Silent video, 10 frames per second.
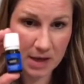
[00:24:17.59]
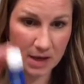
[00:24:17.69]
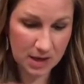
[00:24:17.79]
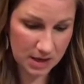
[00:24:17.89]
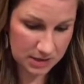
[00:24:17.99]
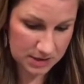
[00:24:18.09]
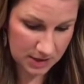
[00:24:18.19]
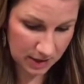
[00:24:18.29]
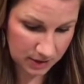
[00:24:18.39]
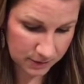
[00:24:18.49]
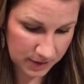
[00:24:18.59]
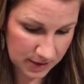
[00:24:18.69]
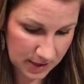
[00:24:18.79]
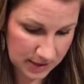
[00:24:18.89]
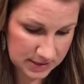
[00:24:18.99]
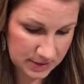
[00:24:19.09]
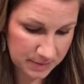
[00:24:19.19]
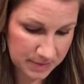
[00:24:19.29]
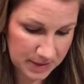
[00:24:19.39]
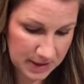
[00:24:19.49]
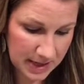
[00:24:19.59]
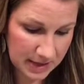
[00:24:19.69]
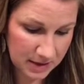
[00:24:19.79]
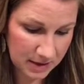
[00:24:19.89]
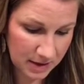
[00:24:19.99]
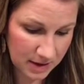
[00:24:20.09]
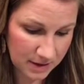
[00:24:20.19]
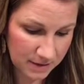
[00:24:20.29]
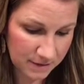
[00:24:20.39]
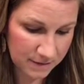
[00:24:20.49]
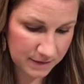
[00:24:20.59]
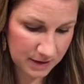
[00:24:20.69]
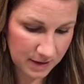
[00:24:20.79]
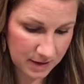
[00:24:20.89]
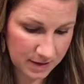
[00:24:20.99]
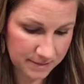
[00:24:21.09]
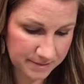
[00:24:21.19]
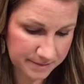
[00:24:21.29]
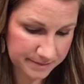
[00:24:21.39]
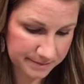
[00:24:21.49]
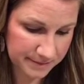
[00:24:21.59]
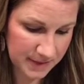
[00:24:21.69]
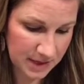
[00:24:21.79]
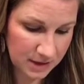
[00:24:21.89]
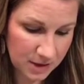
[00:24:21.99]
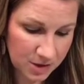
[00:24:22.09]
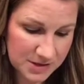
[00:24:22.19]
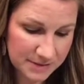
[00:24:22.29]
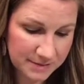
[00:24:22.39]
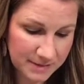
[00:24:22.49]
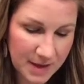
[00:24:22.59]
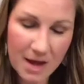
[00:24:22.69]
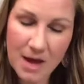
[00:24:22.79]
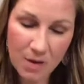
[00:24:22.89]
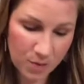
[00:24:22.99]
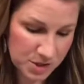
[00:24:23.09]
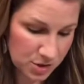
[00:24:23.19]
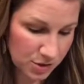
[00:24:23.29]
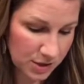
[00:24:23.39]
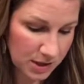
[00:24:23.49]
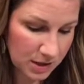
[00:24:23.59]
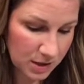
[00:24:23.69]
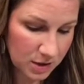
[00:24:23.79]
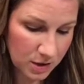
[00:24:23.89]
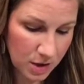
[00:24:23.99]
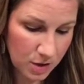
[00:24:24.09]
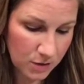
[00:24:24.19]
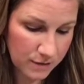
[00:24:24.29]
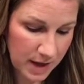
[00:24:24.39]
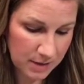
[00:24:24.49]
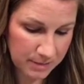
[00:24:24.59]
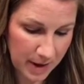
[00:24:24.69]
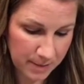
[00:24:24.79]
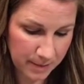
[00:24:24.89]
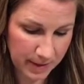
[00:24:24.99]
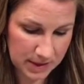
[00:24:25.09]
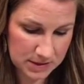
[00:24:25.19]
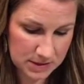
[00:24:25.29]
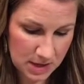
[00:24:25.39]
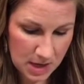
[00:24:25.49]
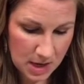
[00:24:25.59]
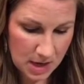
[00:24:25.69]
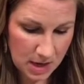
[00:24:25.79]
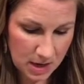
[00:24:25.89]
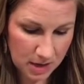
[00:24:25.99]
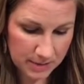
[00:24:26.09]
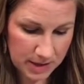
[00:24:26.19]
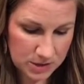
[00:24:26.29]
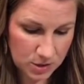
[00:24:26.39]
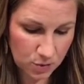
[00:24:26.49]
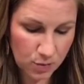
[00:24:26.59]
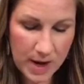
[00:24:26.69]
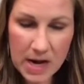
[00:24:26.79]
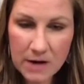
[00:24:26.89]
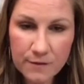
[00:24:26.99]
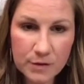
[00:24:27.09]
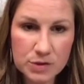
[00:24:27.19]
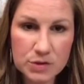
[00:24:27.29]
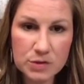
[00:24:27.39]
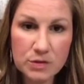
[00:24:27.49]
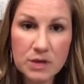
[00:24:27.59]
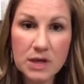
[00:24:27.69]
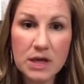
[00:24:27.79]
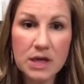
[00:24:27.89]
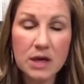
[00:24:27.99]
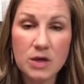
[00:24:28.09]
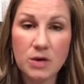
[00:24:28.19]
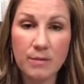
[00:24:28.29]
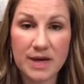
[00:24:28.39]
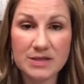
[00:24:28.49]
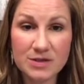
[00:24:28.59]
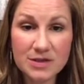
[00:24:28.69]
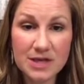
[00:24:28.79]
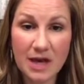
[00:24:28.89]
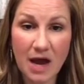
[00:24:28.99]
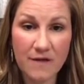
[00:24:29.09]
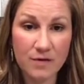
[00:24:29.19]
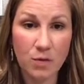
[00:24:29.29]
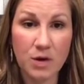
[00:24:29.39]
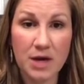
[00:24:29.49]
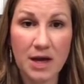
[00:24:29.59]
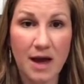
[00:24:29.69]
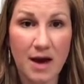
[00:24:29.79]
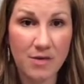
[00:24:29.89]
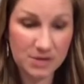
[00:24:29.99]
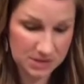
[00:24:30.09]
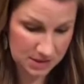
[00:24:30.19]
is the next one, and it's a blend of helichrysum, wintergreen, clove, and peppermint. It's great for soothing your muscles, like after working out.